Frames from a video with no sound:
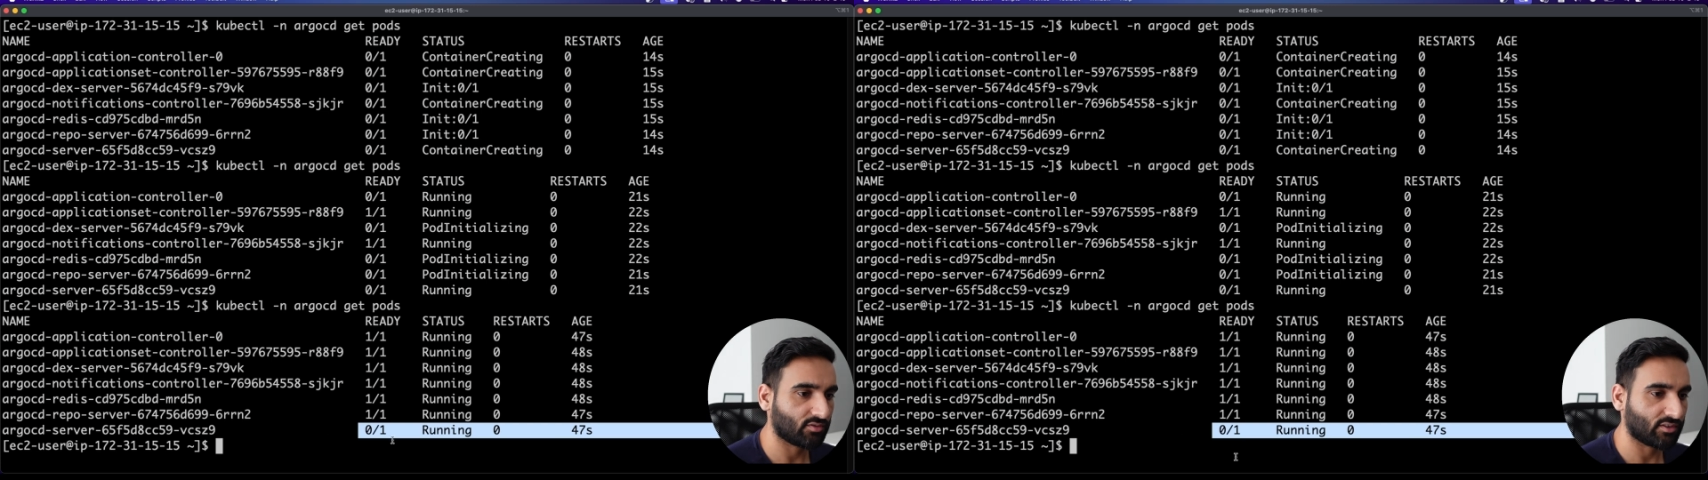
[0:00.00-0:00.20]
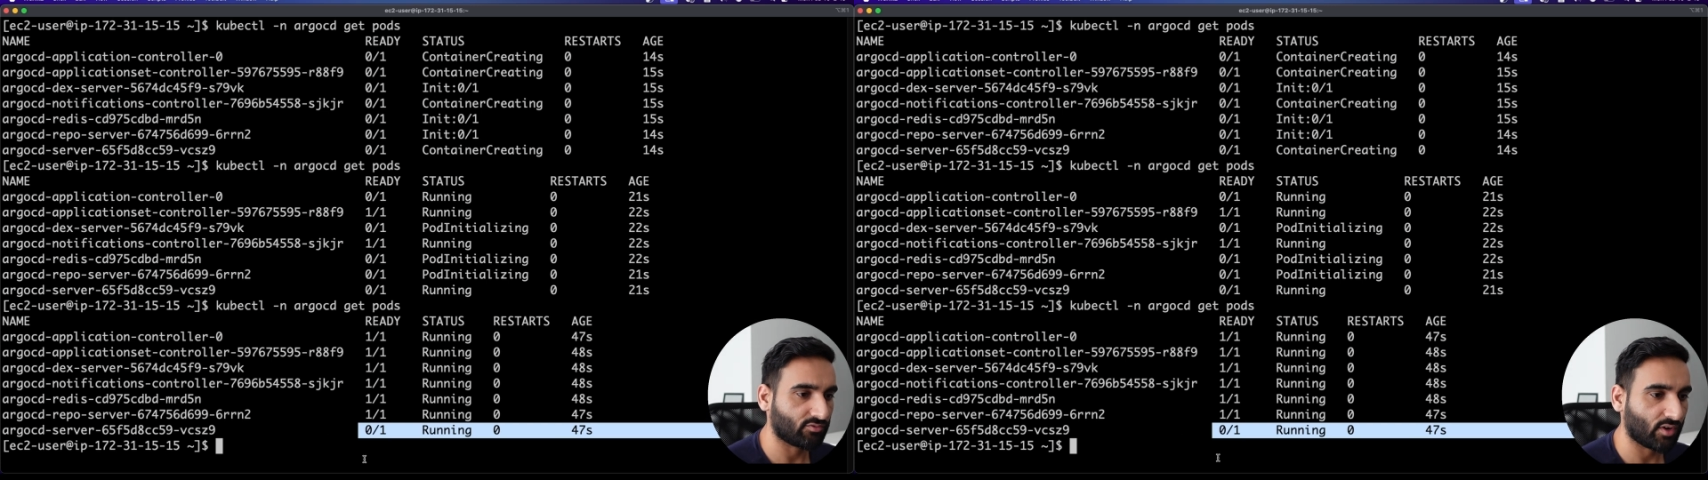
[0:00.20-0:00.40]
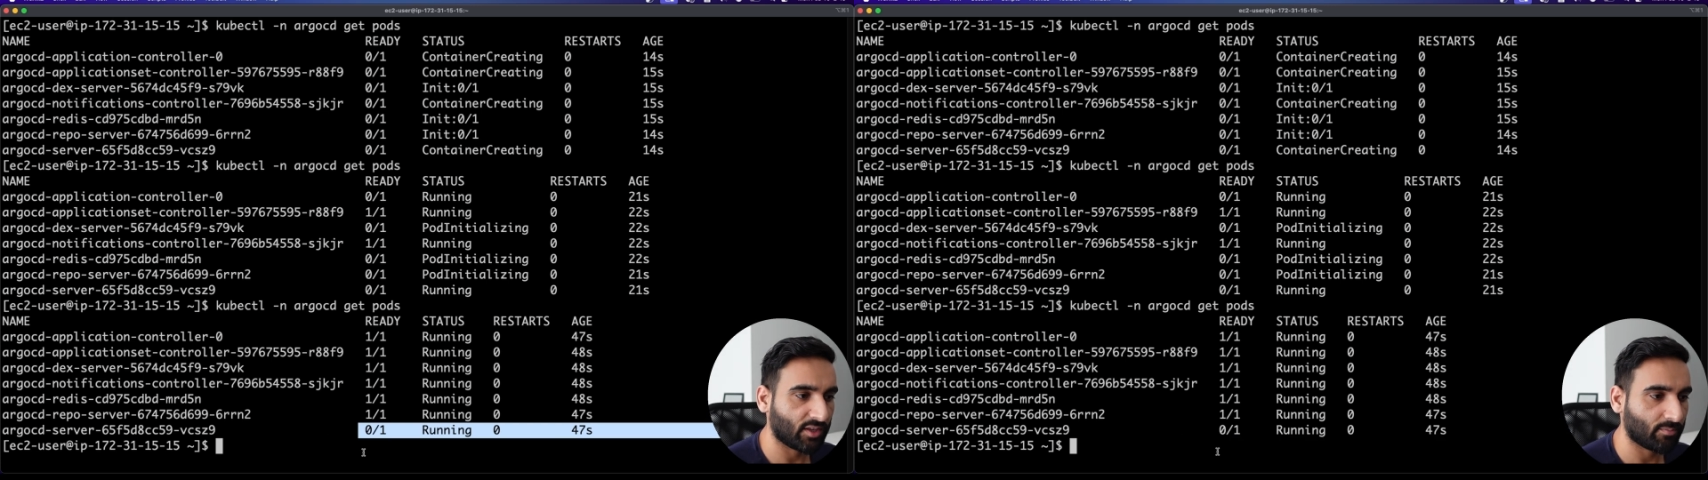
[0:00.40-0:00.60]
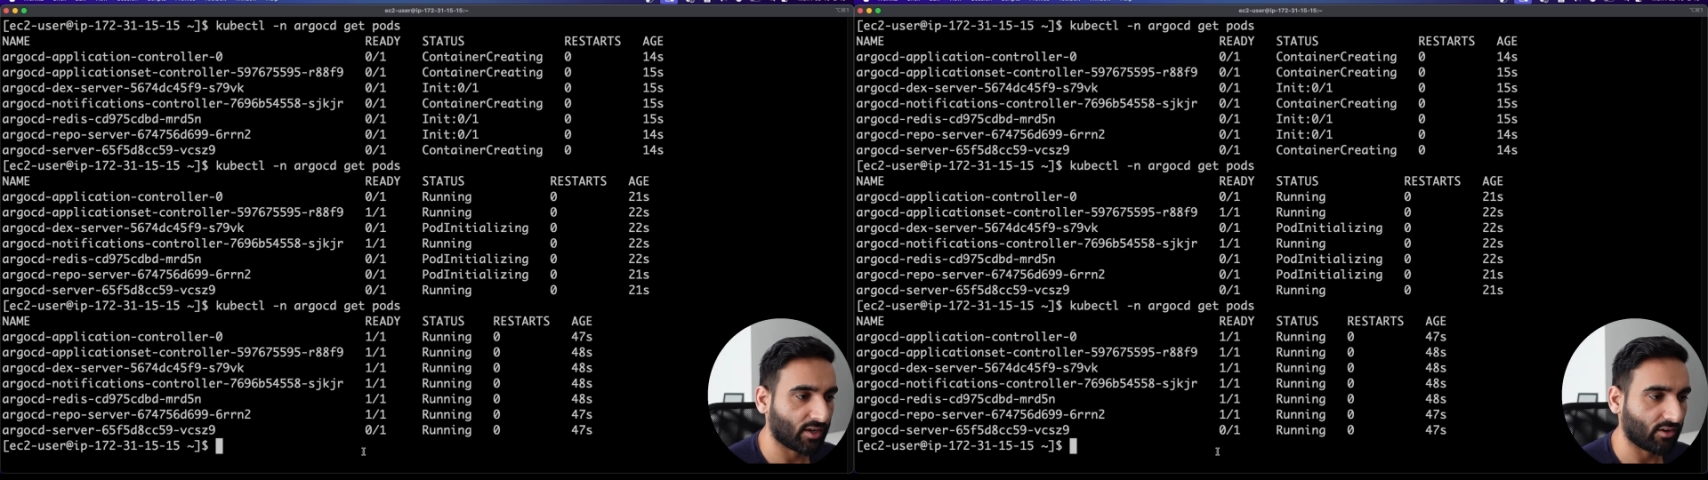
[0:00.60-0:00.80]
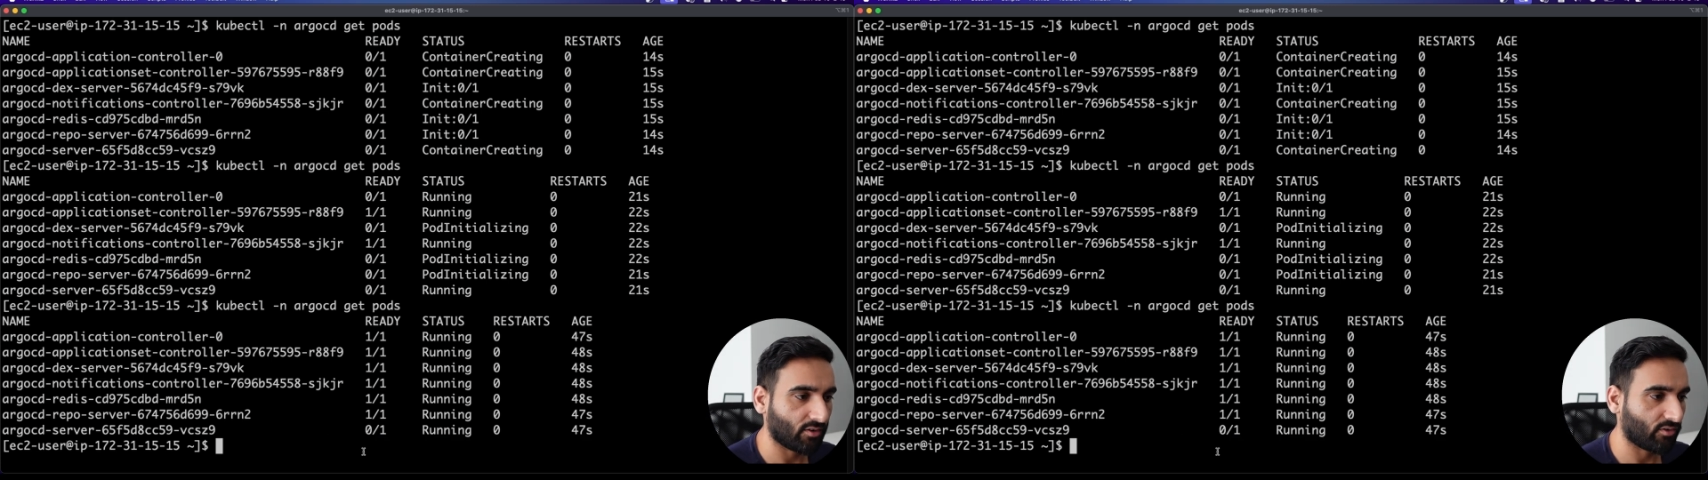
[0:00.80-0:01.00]
running,
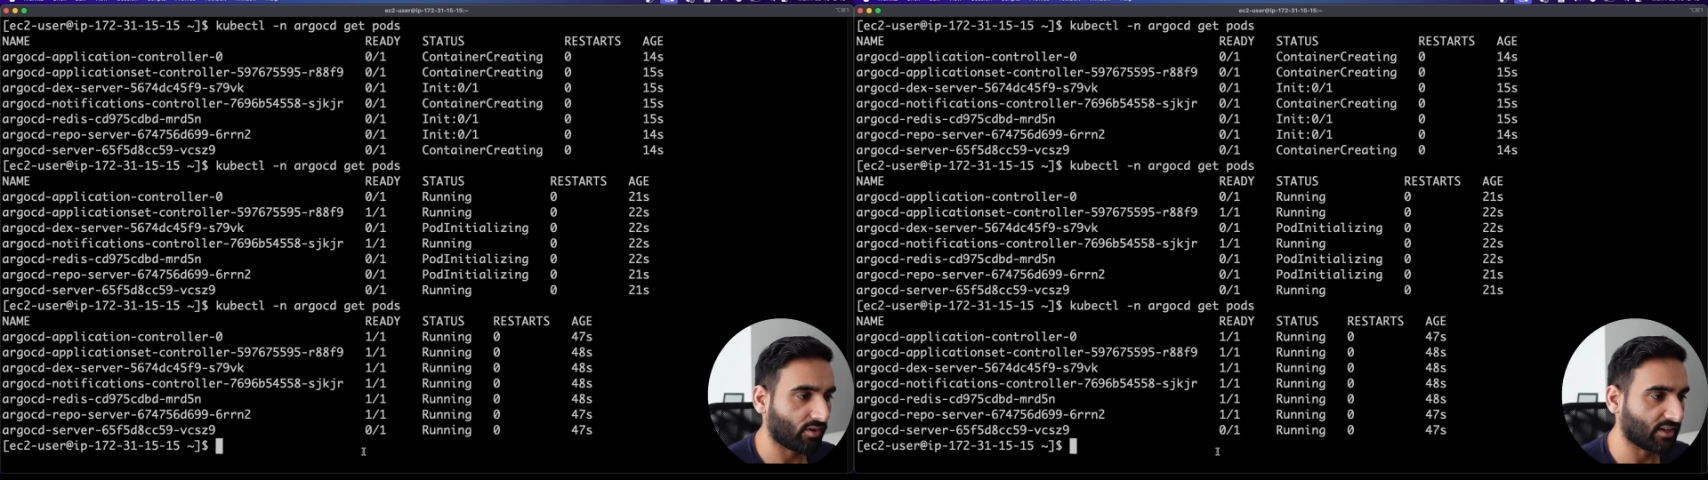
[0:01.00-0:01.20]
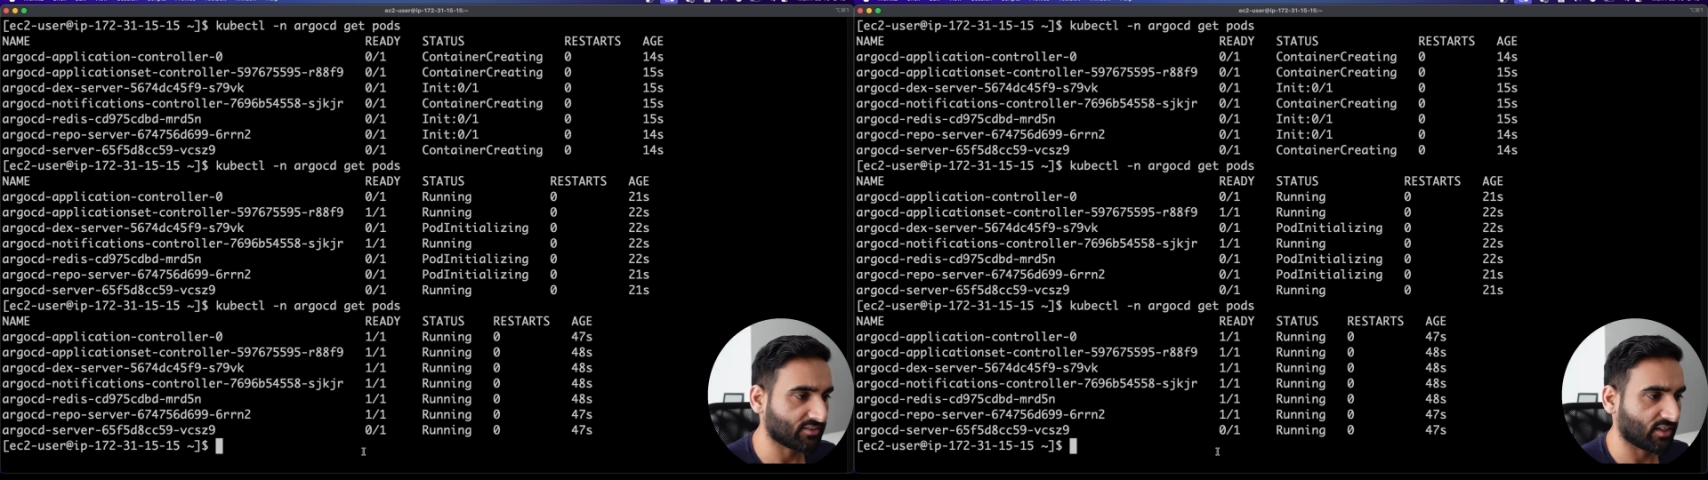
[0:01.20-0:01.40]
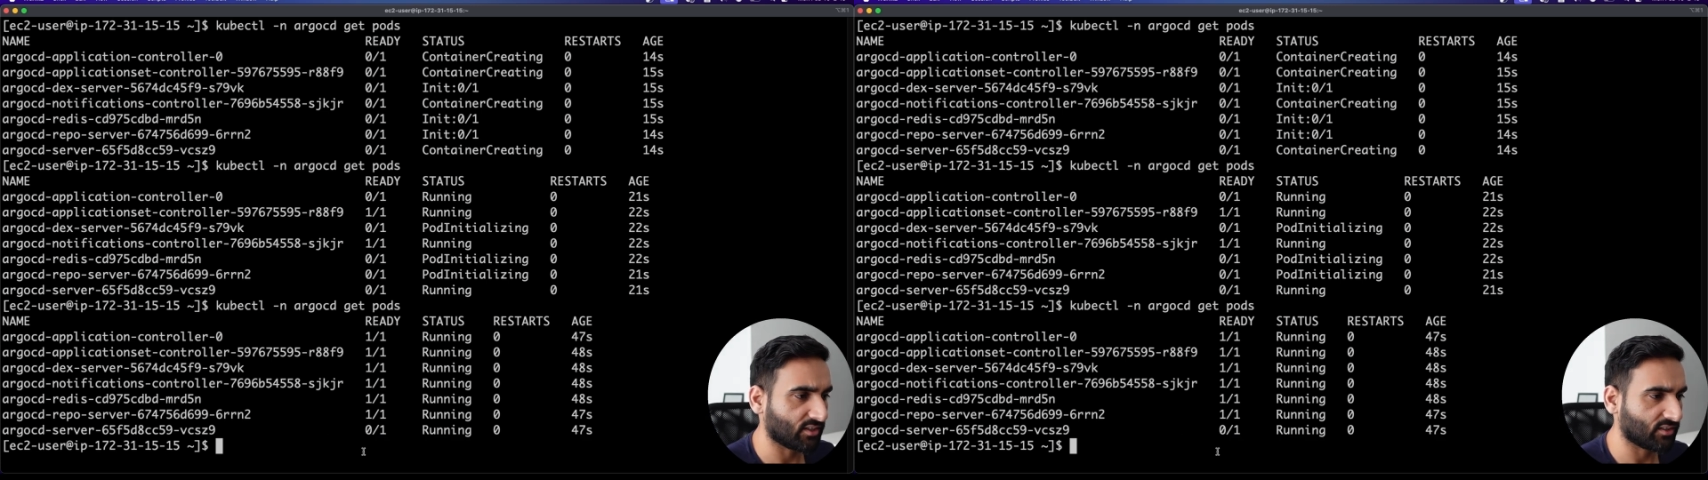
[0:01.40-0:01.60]
but not in a ready state.